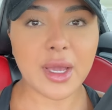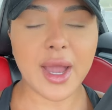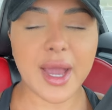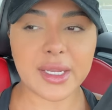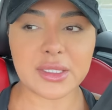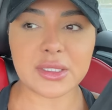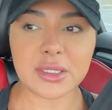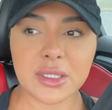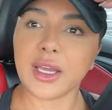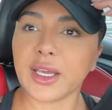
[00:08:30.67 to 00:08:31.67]
And
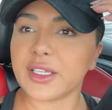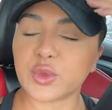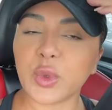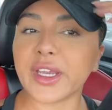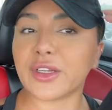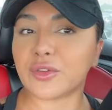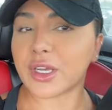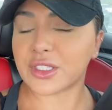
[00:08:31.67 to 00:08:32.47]
it's weird, right?